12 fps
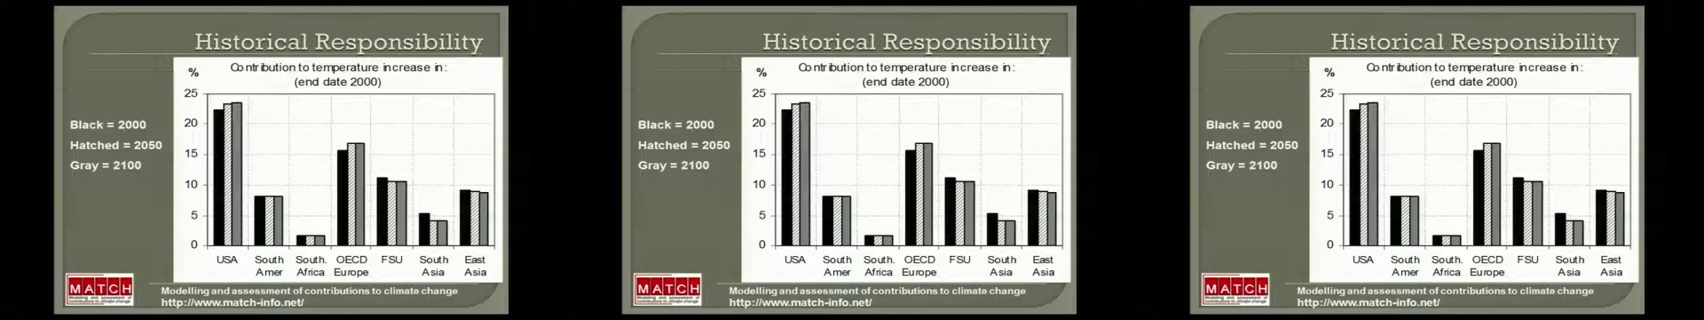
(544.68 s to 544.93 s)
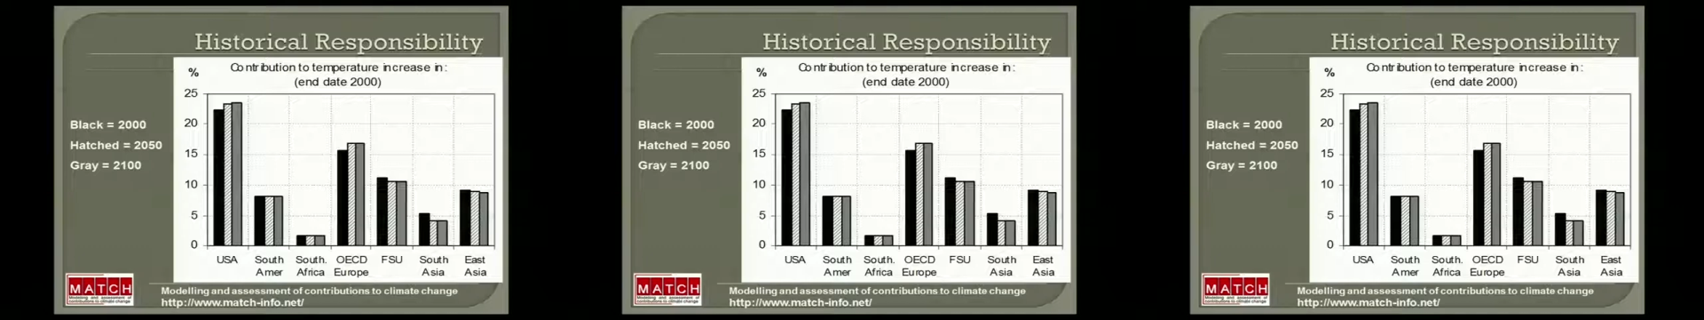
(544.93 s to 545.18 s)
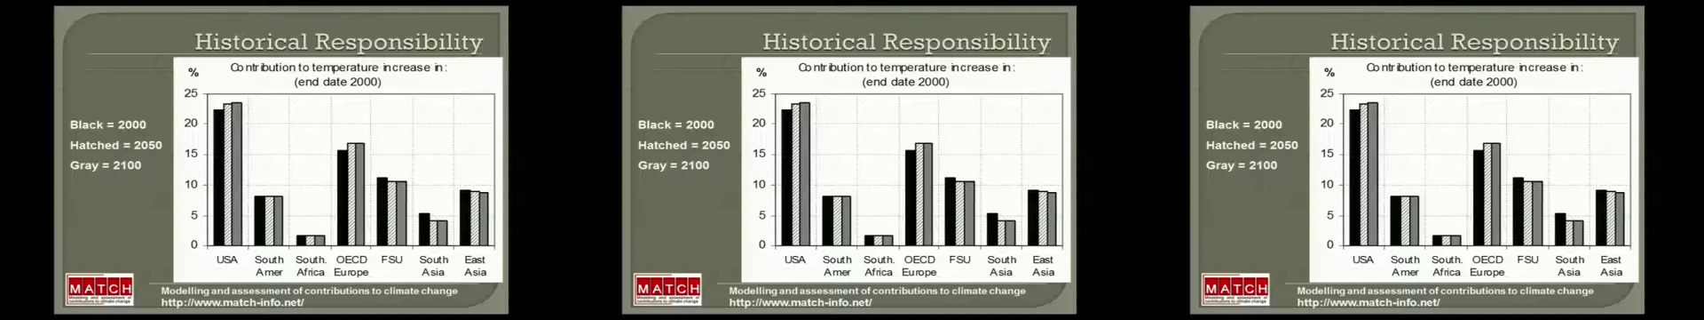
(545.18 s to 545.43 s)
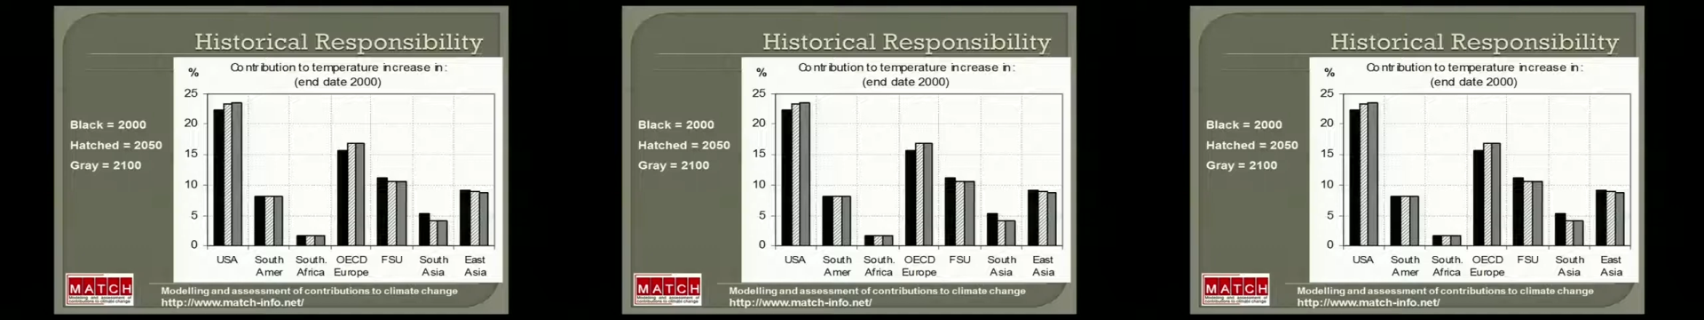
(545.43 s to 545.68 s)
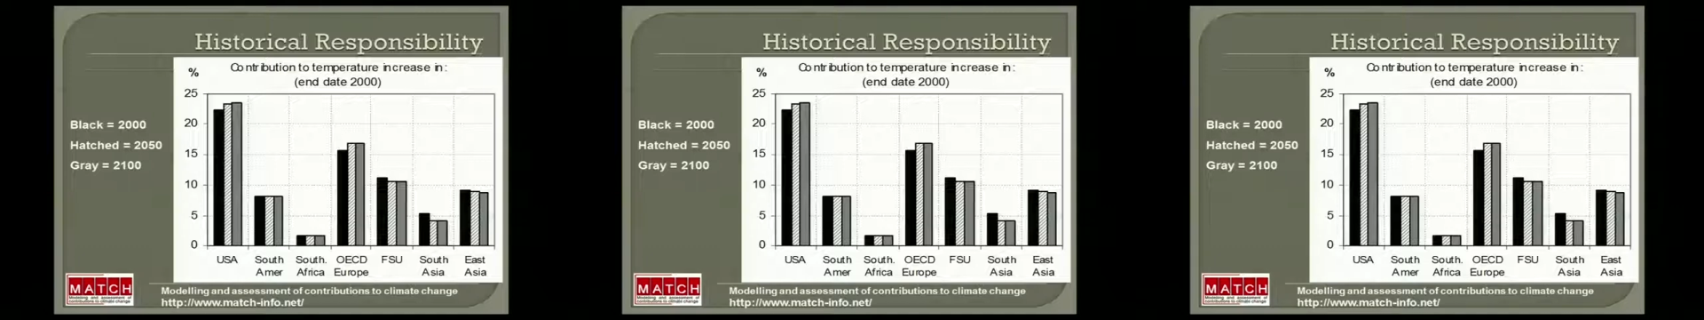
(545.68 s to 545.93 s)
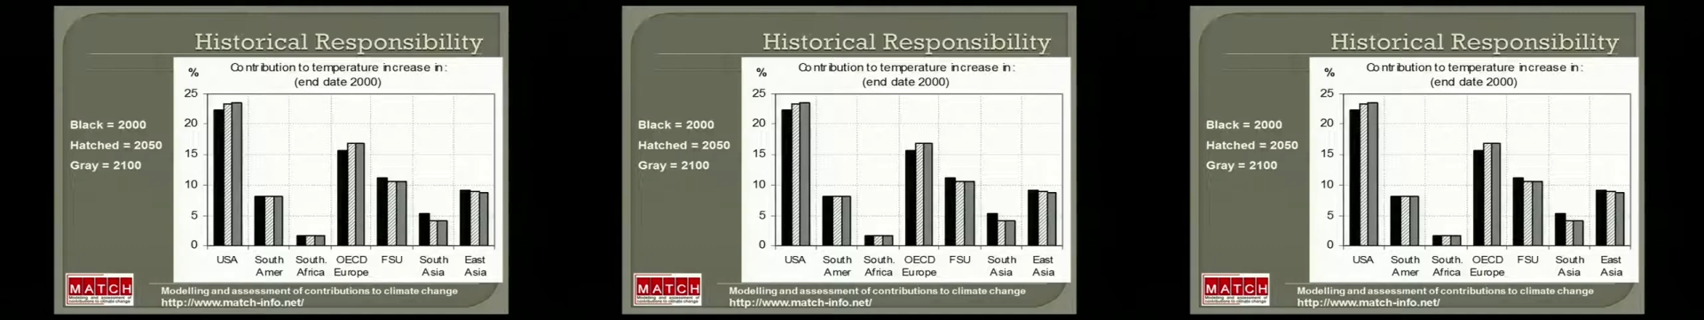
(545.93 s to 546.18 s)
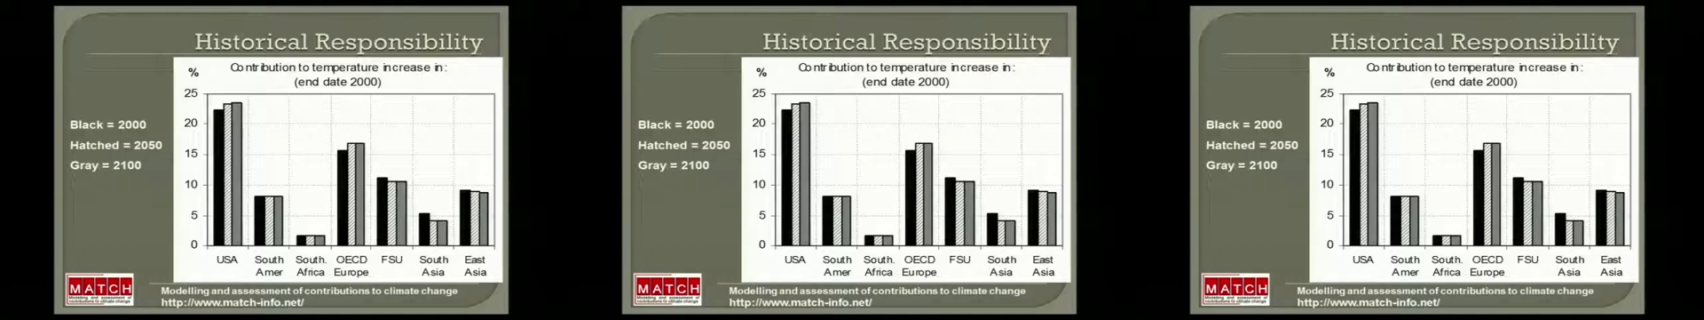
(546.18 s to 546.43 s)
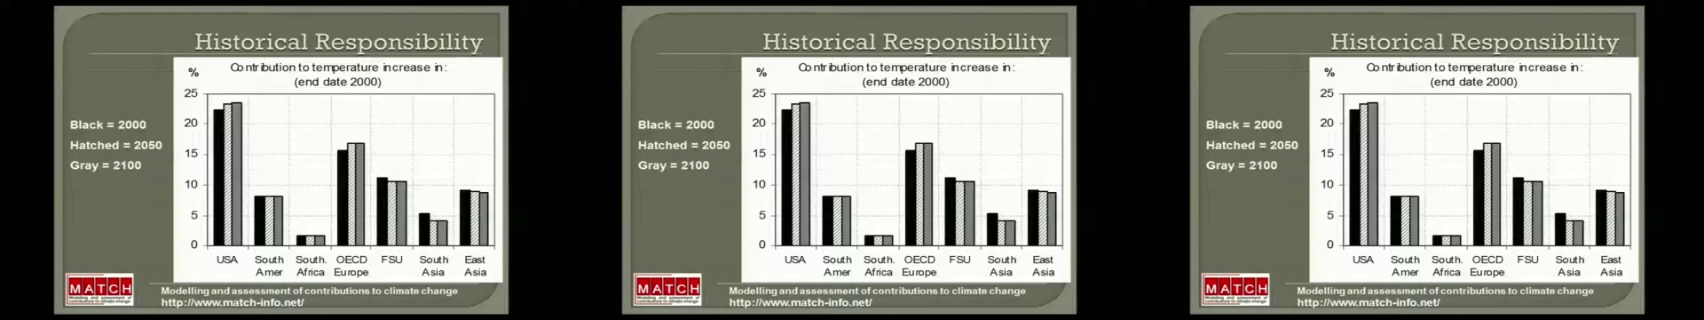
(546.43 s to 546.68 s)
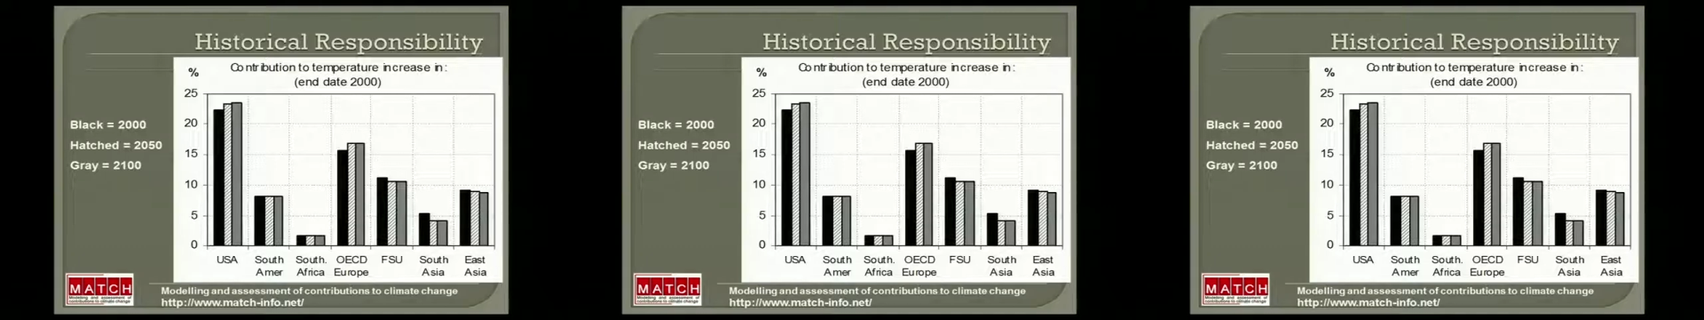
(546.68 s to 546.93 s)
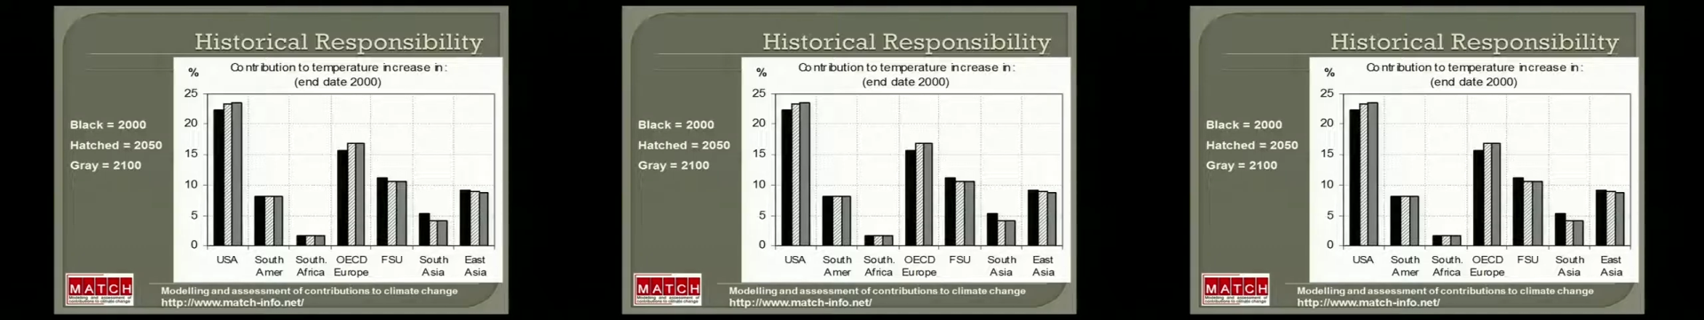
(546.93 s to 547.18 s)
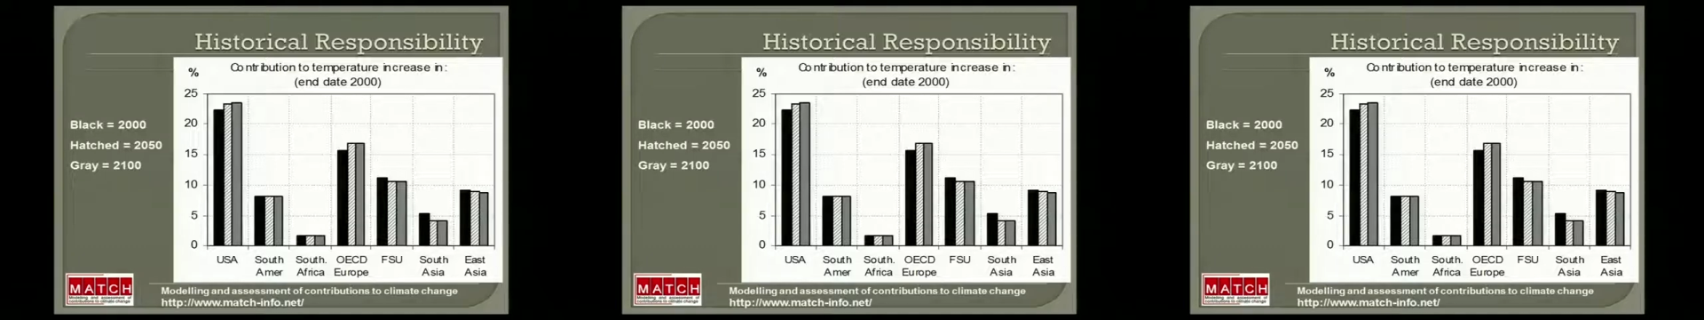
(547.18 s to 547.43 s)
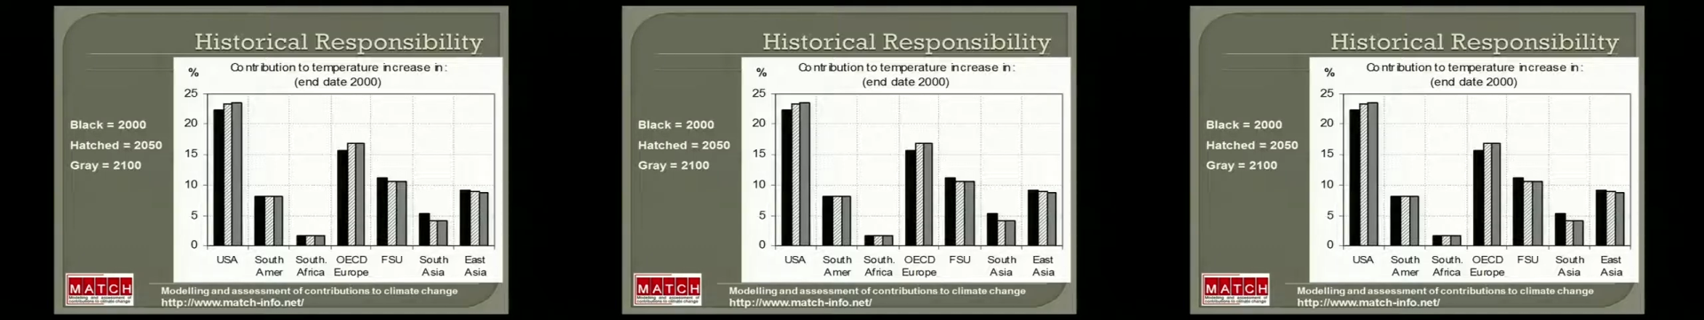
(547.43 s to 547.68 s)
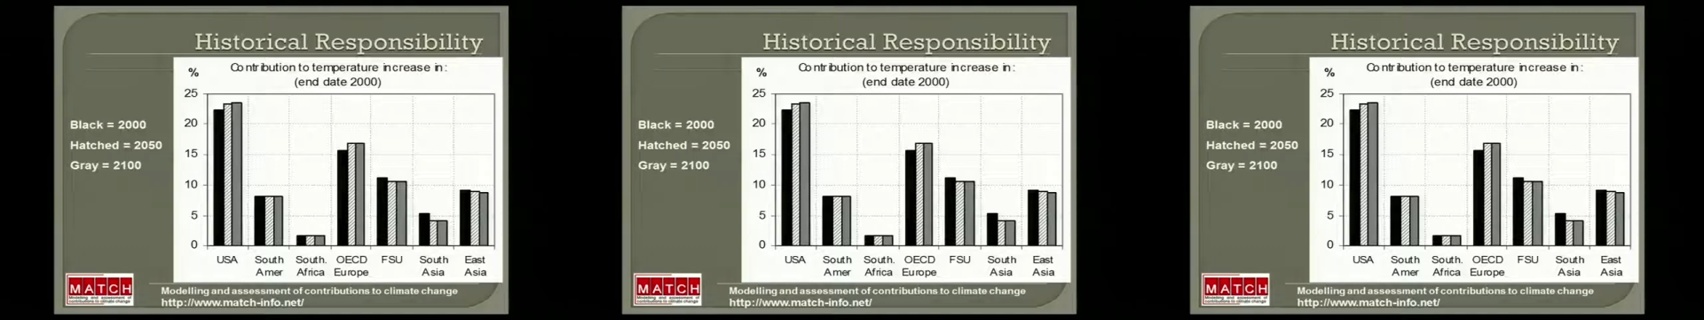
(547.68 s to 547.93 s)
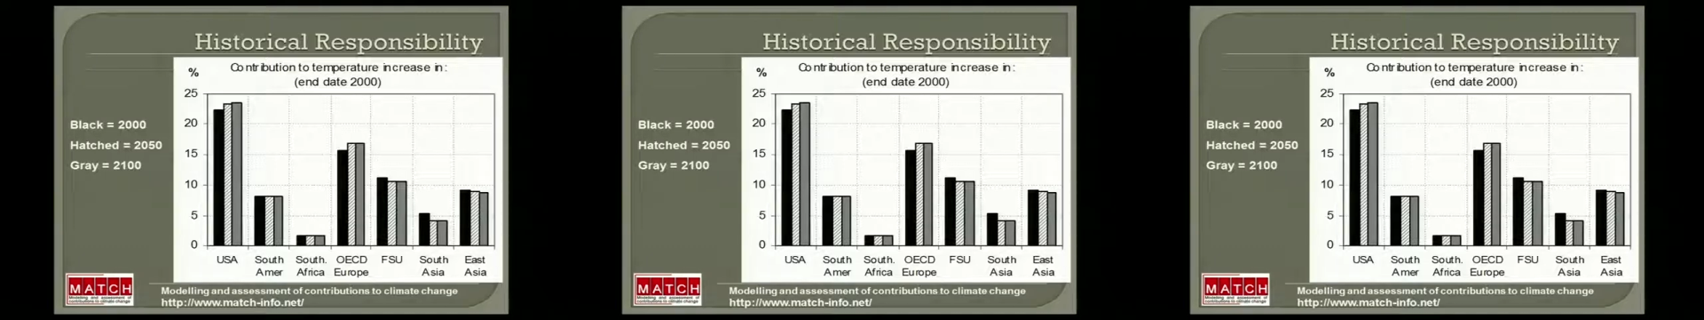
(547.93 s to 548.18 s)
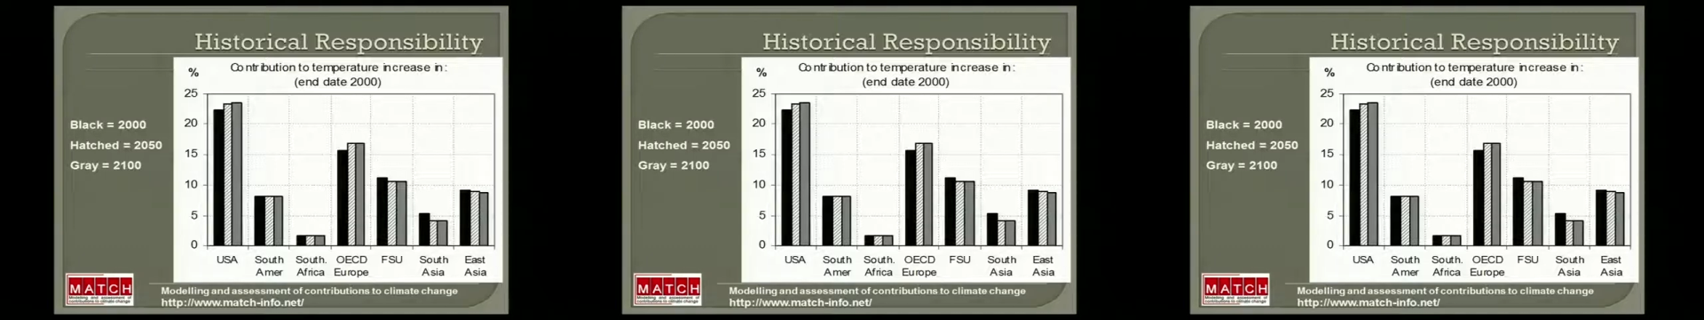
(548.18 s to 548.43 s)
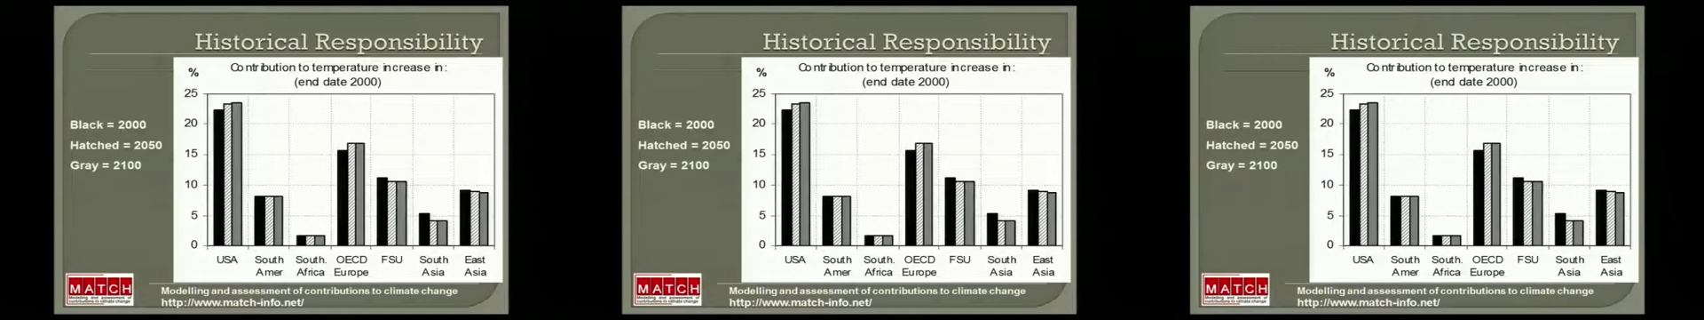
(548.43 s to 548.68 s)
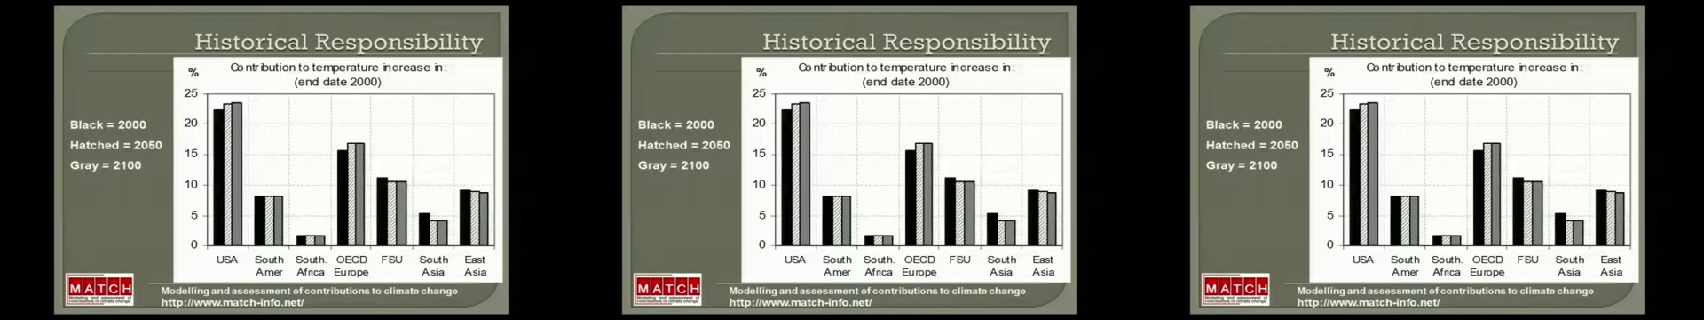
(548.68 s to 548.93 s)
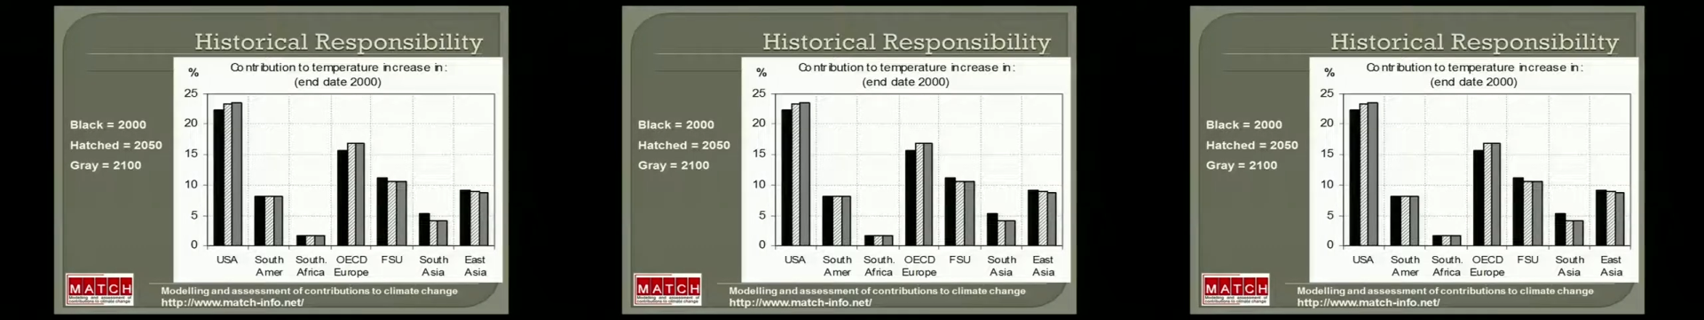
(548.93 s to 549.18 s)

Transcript: (no speaker visible)